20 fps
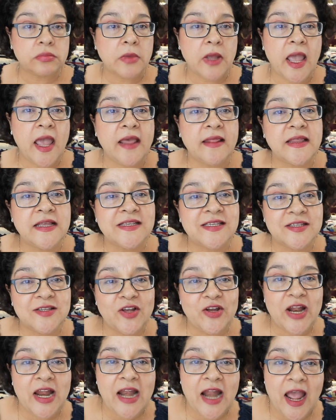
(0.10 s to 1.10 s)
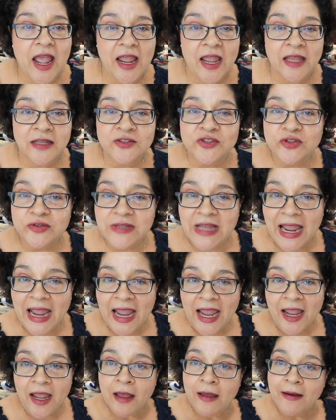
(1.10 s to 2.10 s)
Hey, this is Lorena and
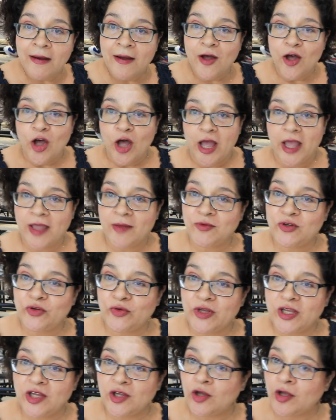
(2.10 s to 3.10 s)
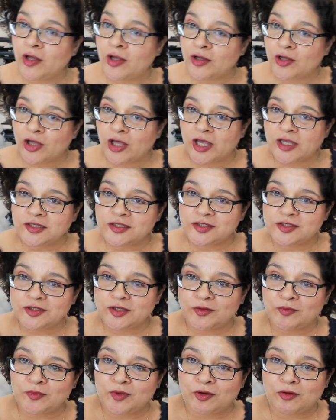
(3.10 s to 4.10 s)
today I'm doing
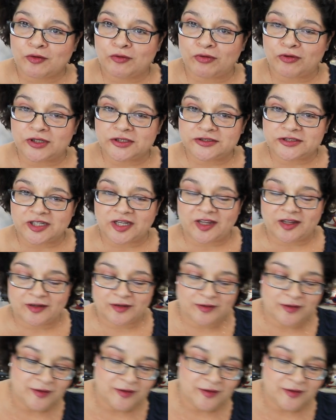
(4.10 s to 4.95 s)
custom quilting.